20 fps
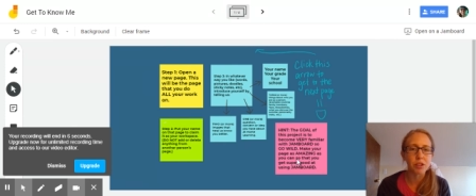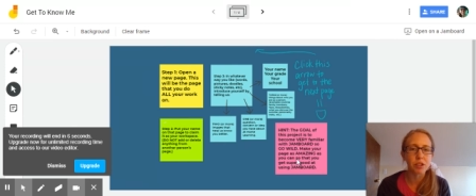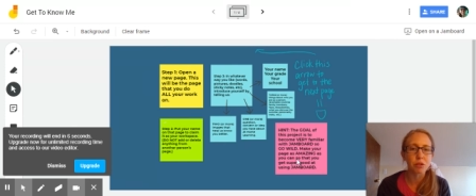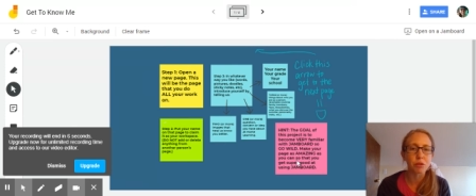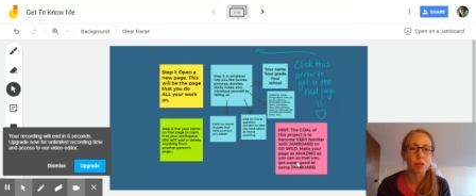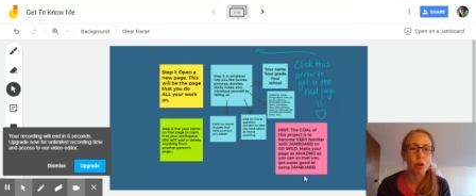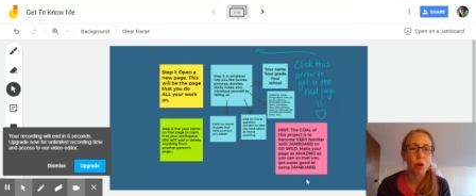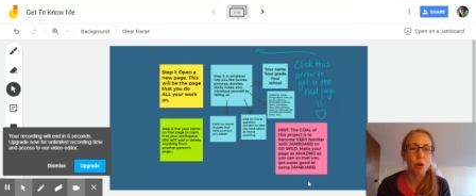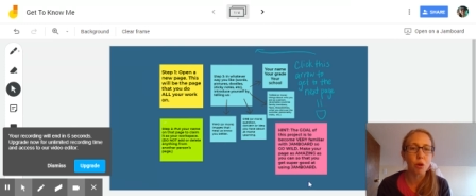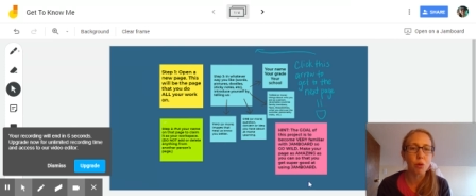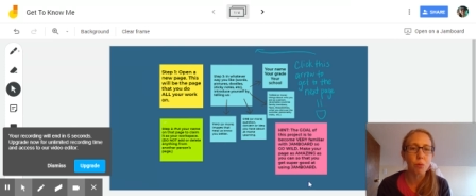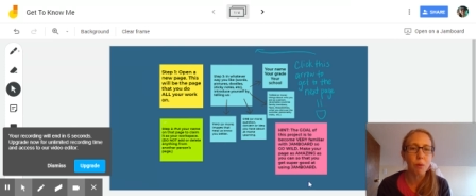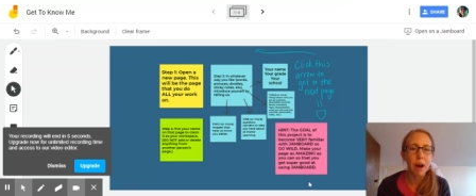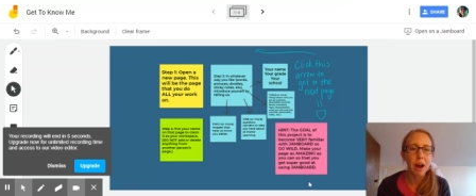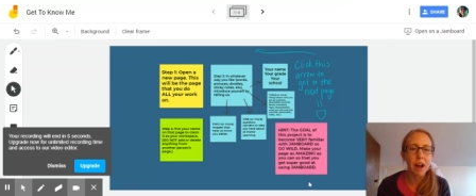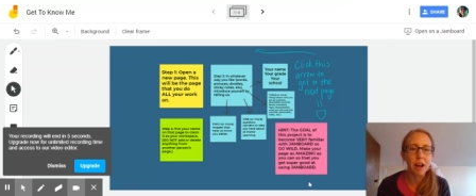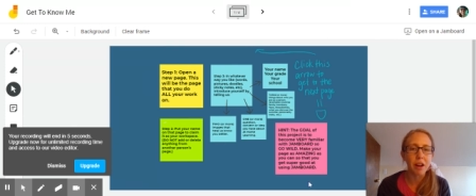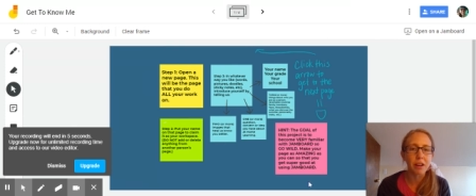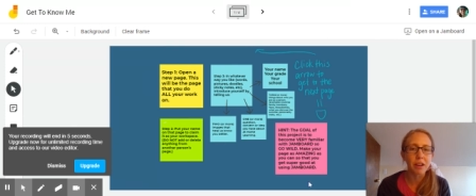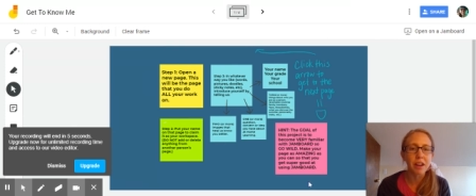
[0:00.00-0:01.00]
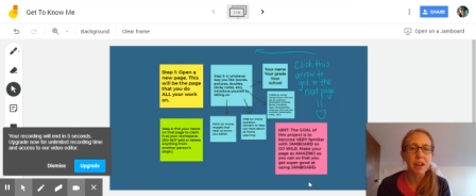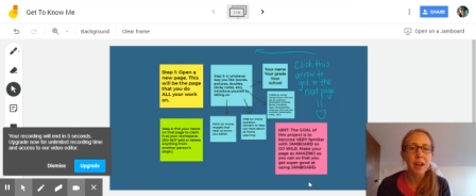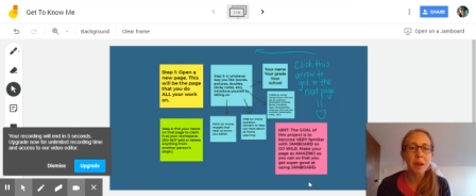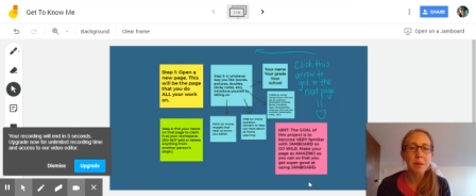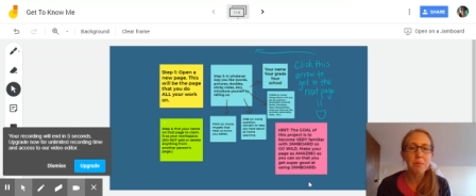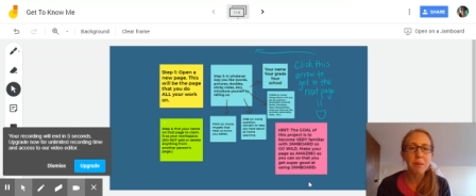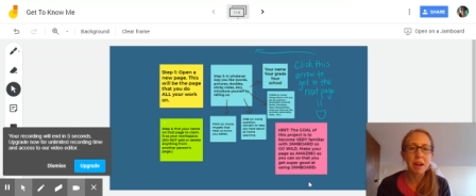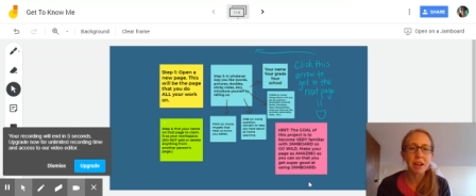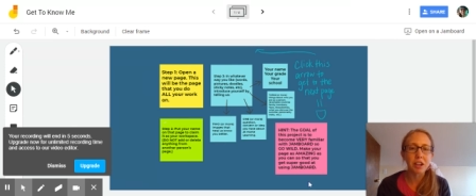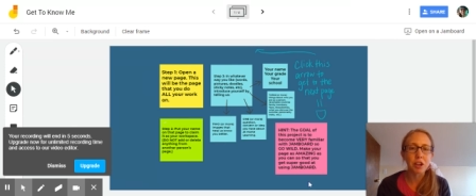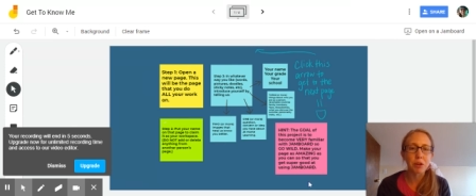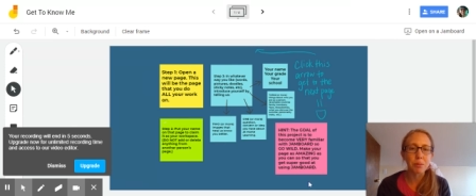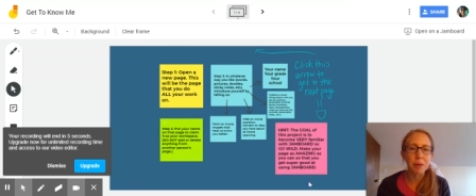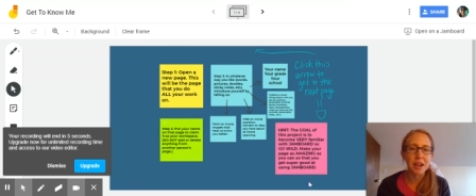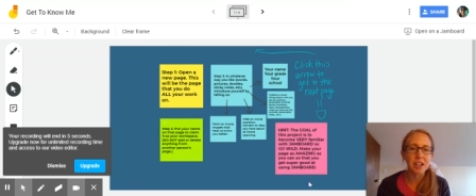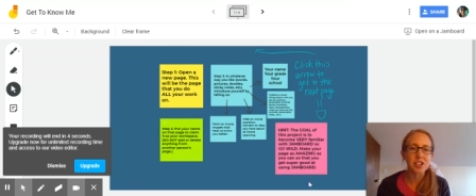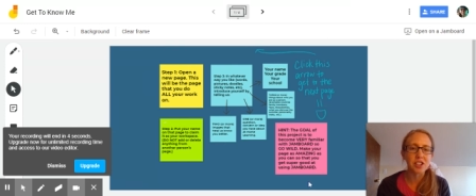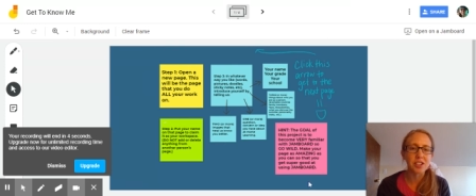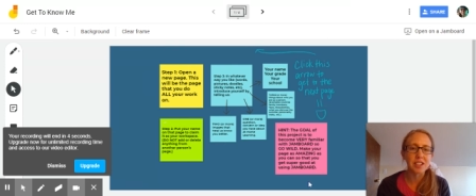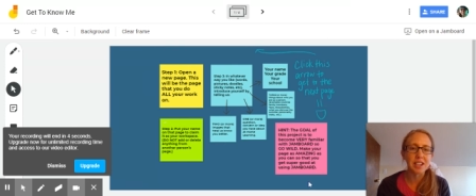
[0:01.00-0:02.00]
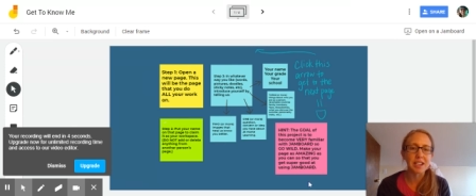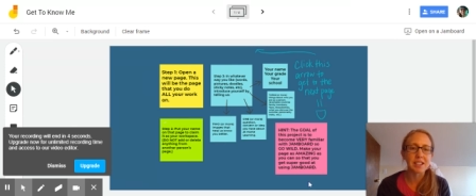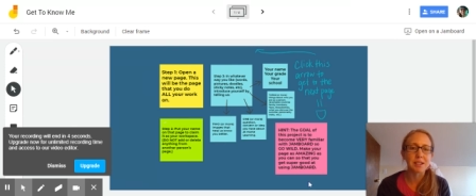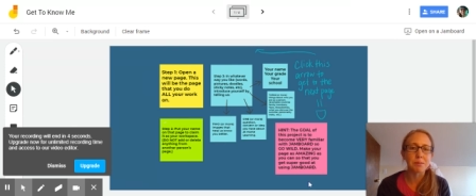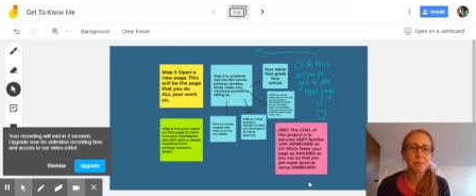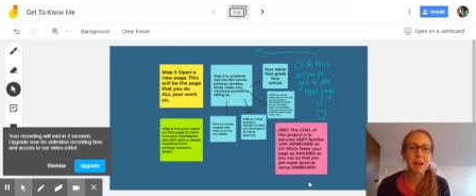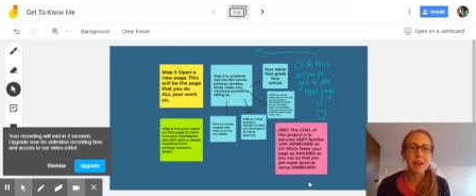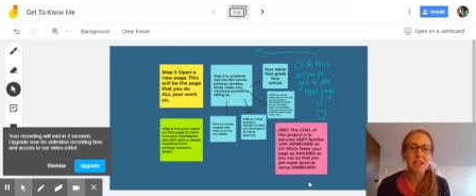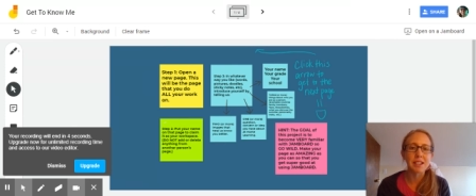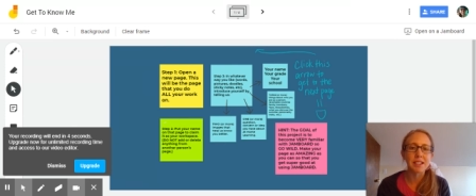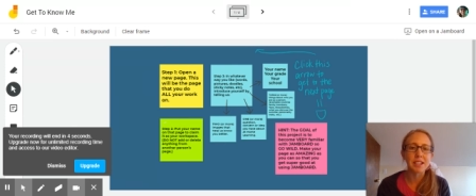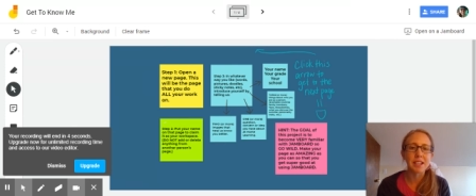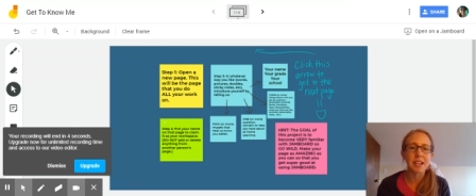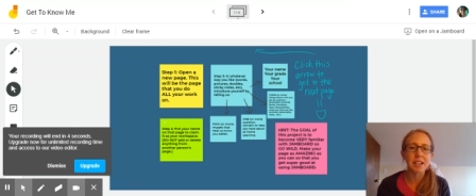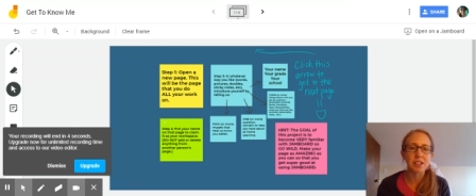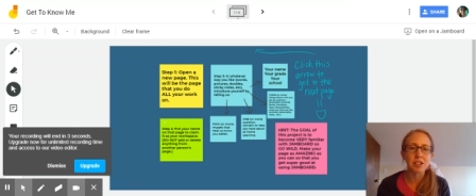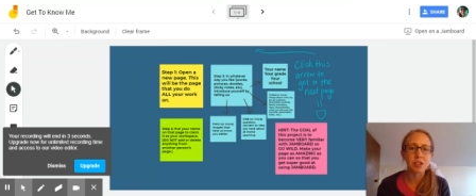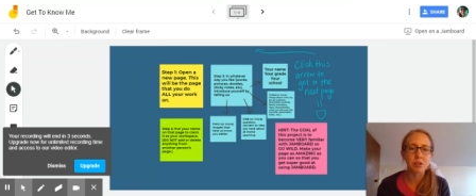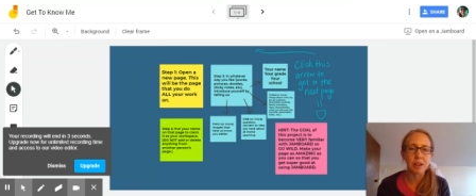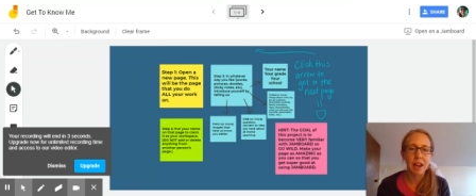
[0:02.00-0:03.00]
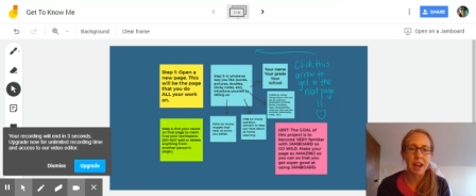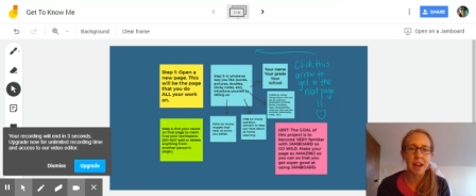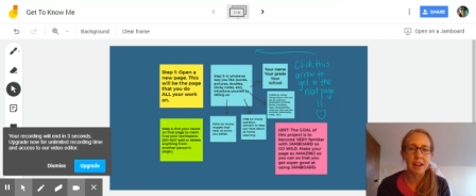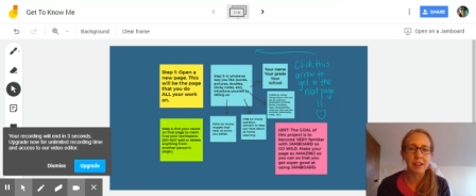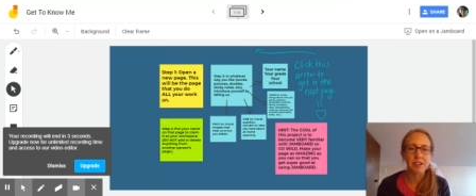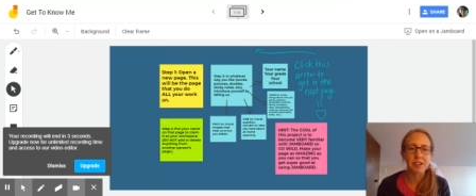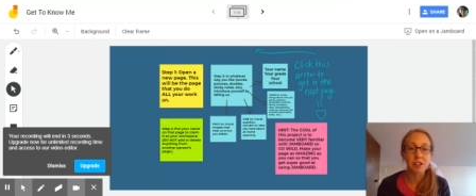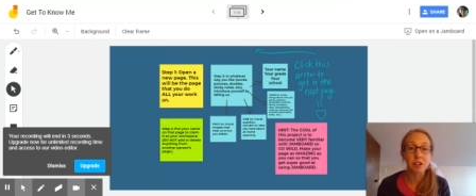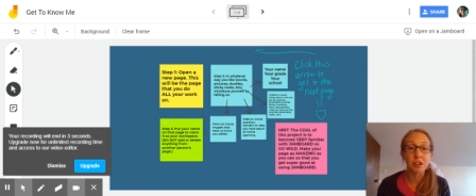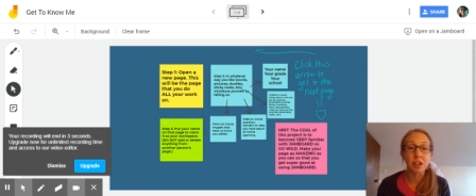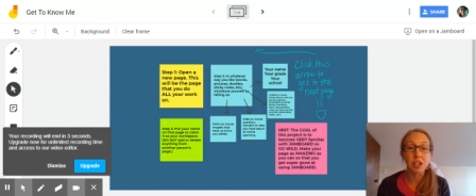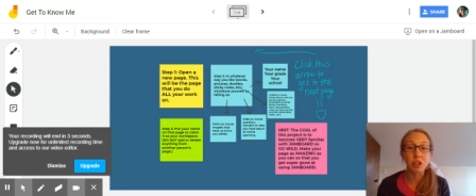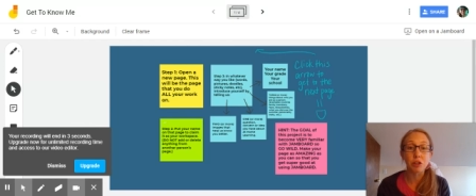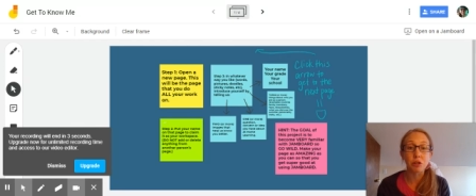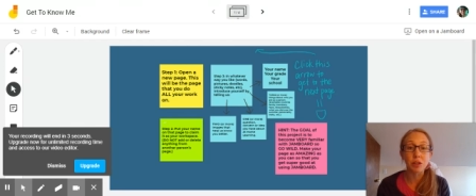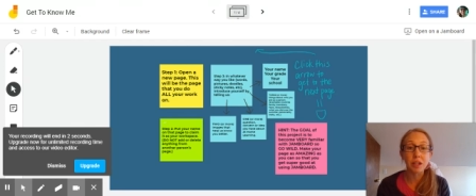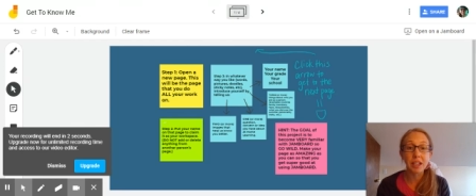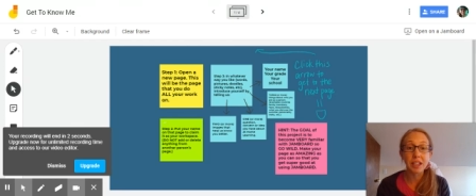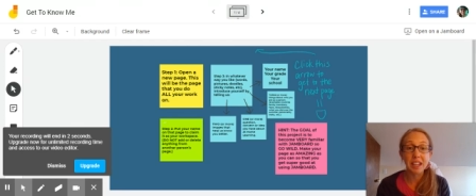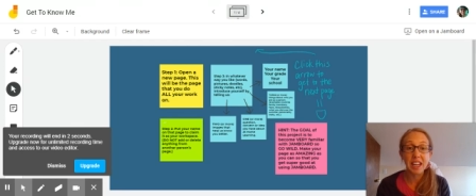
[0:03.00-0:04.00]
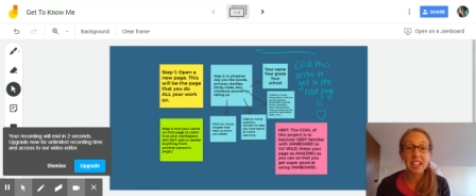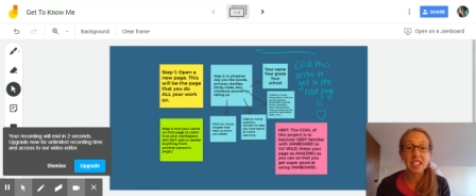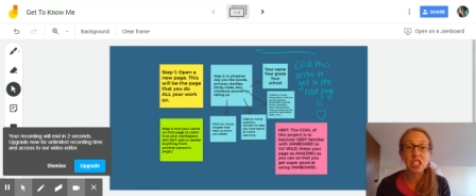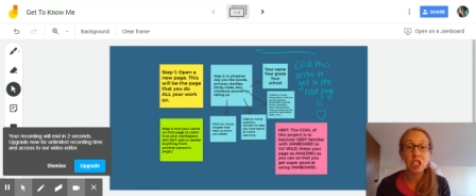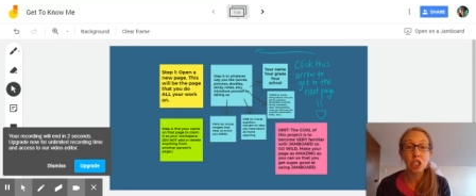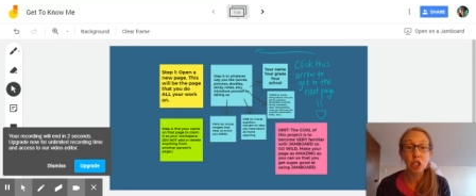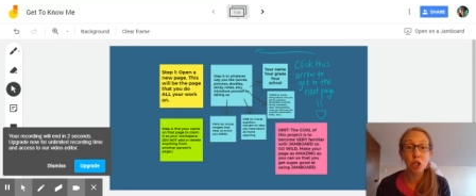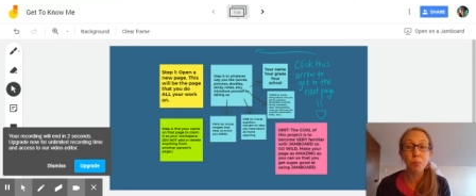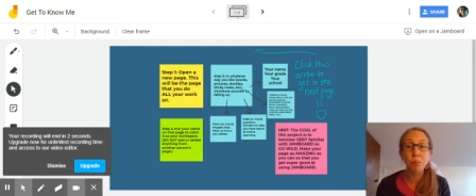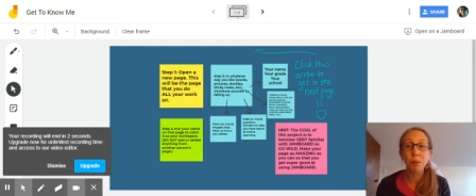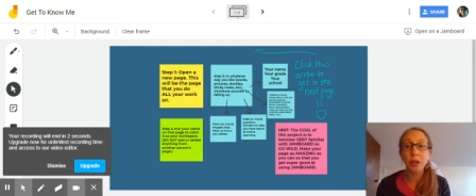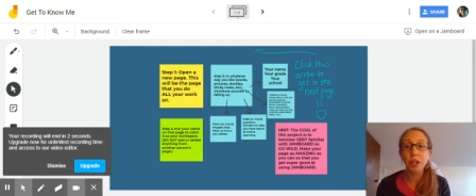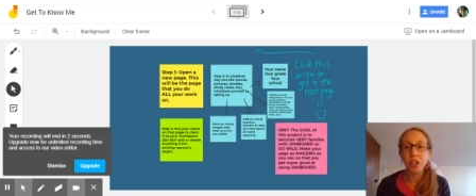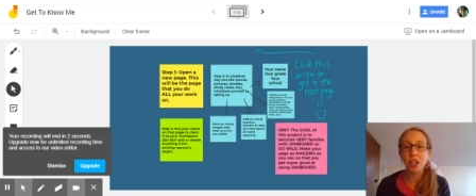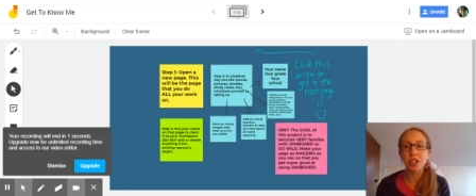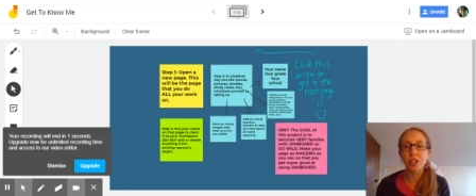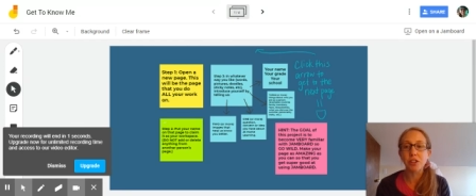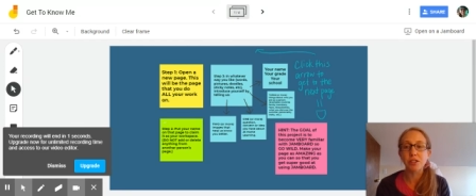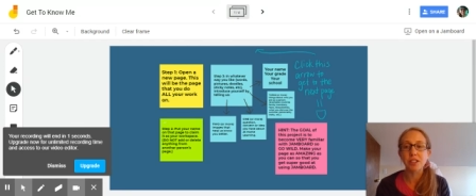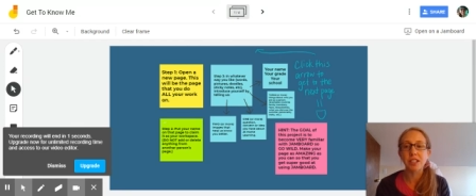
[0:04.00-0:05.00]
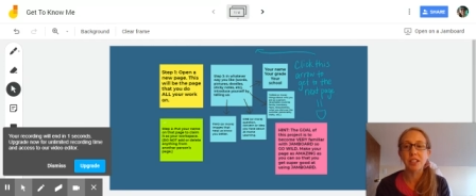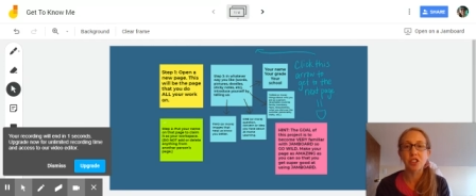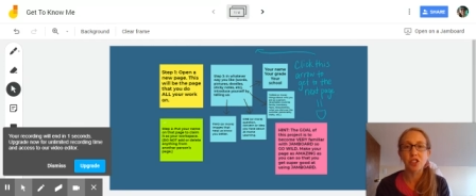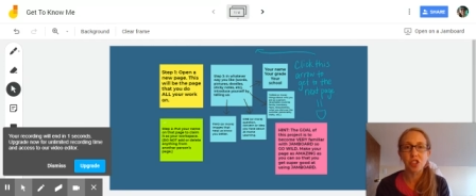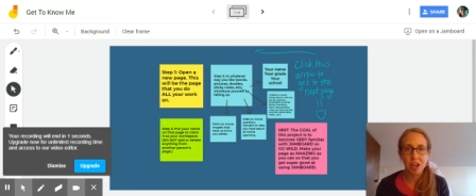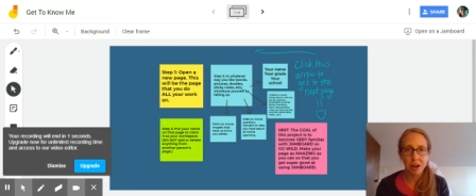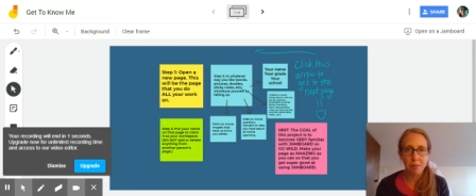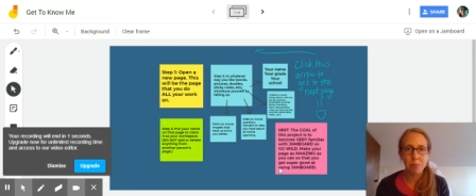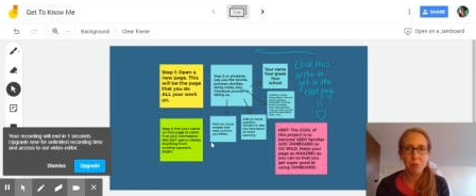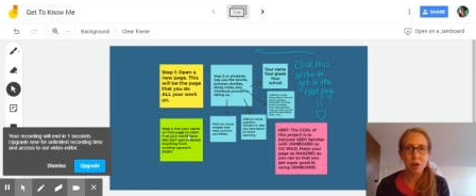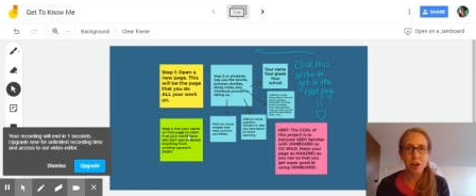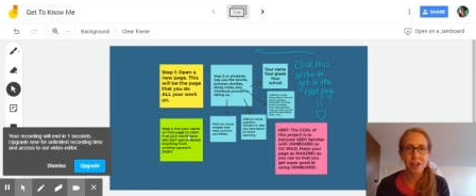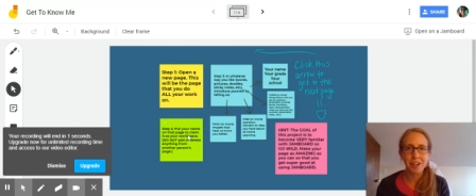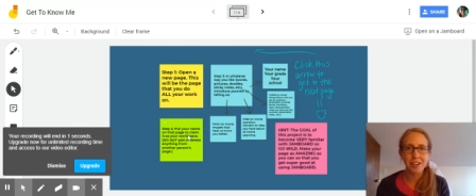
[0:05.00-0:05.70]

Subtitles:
So go wild, make your pages as amazing as you can so that you can get super good using Jamboard.